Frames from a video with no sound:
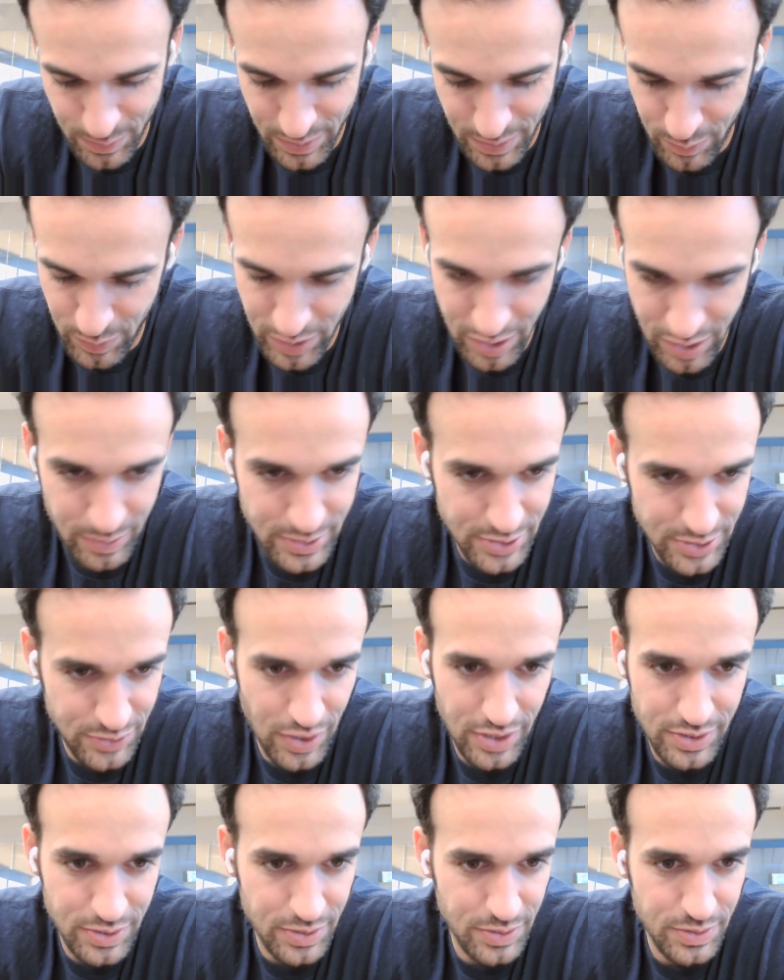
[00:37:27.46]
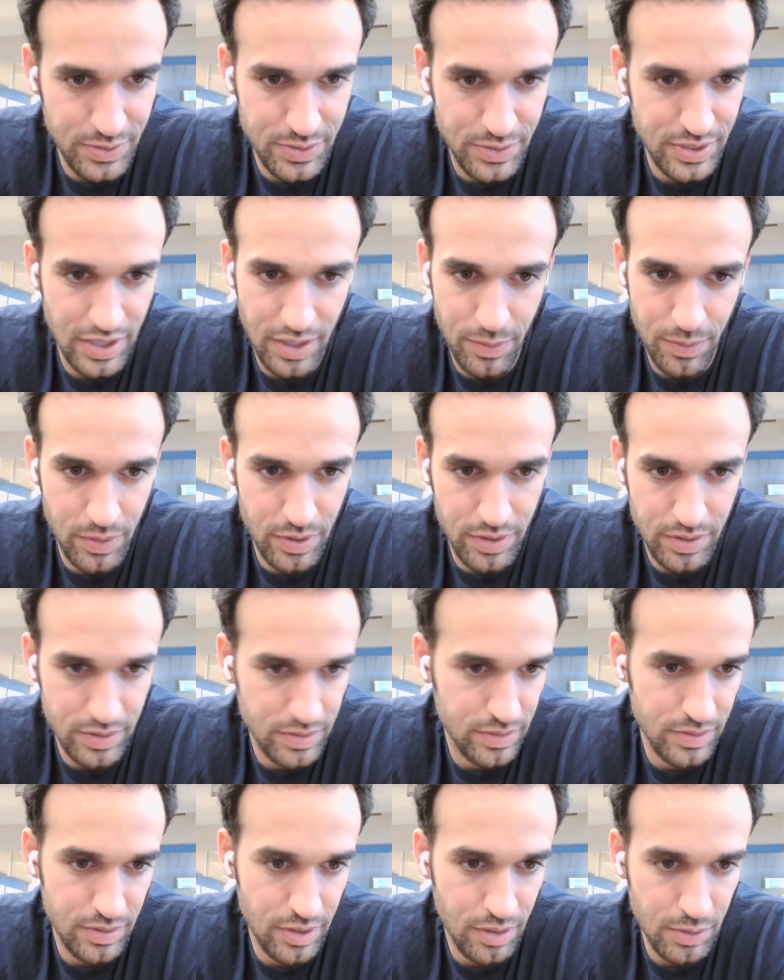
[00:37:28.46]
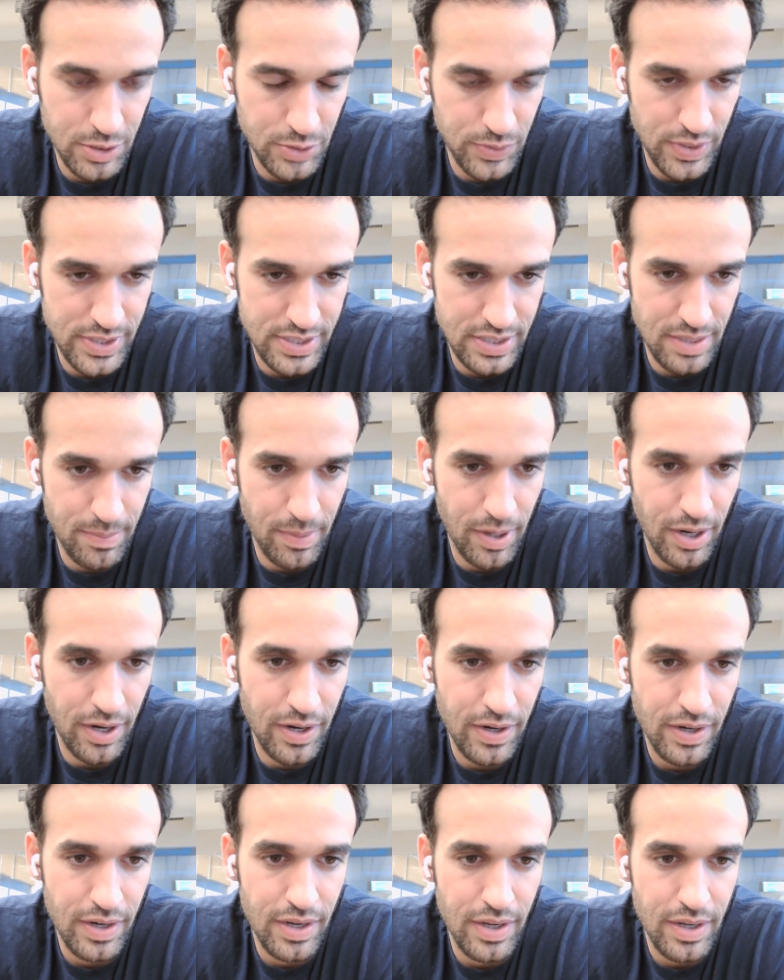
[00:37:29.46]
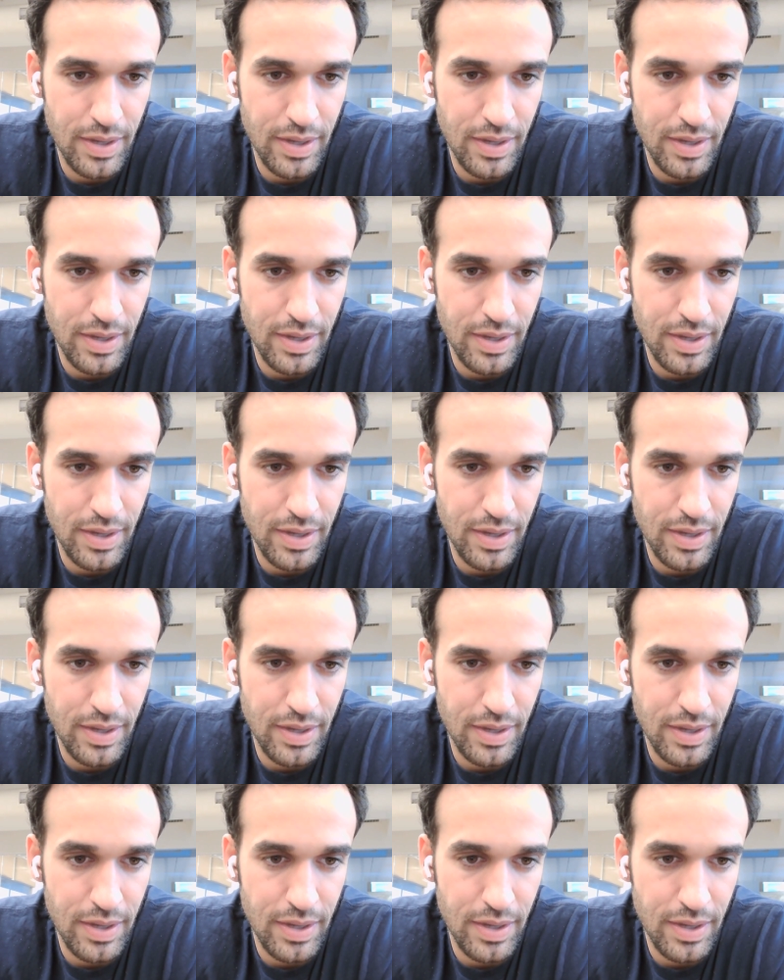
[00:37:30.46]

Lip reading: We always try to say that we're always raising the bar,